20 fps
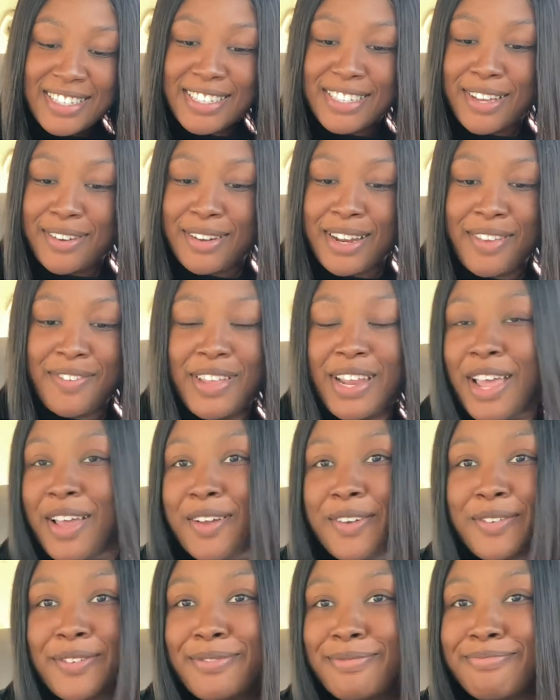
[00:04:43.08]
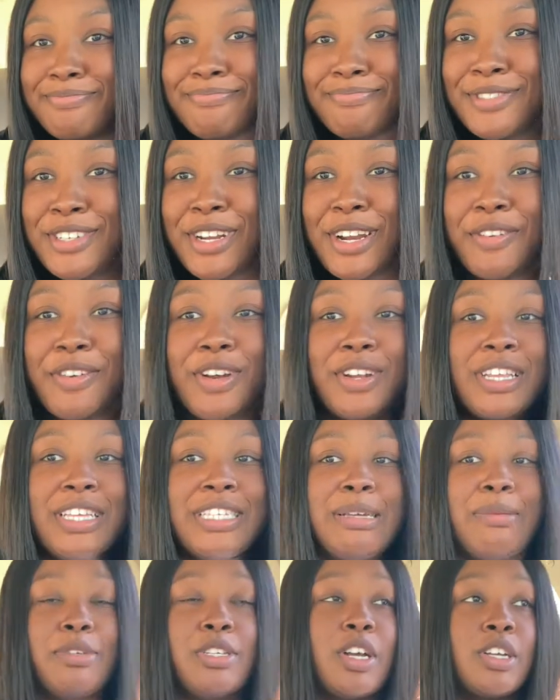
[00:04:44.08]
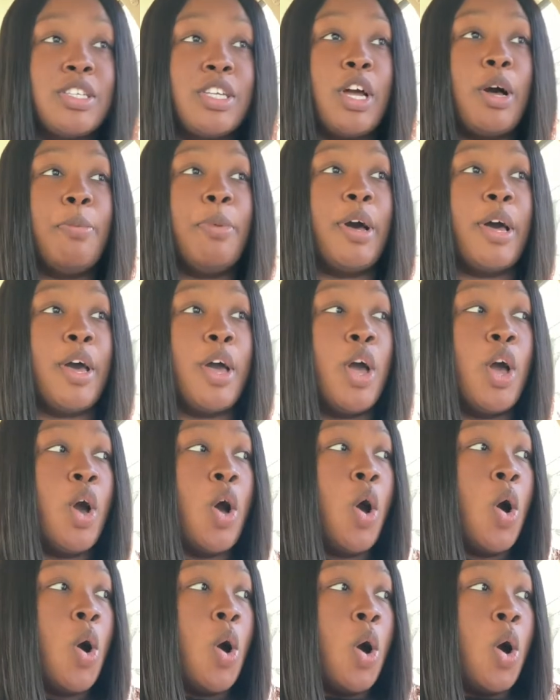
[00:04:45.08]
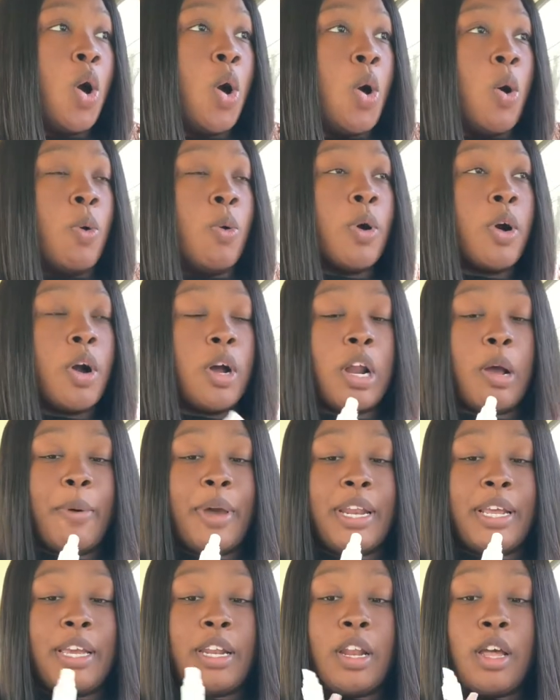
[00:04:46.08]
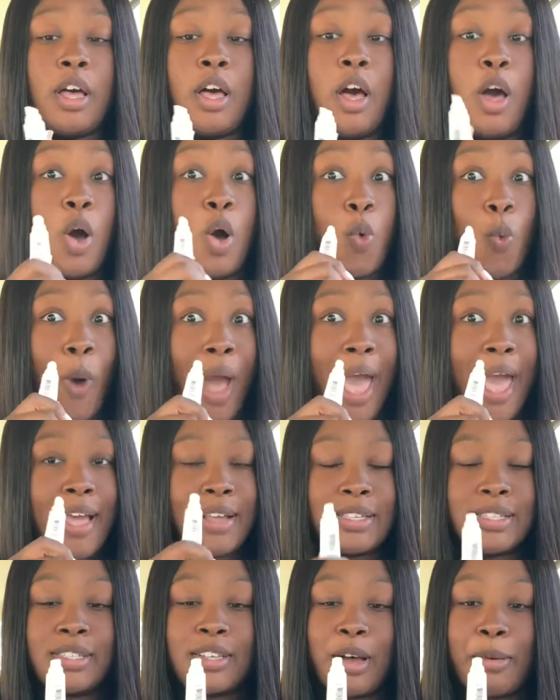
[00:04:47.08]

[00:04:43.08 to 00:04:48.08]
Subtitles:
don't even know last time I talked to y'all, but we're on our way to get a wax.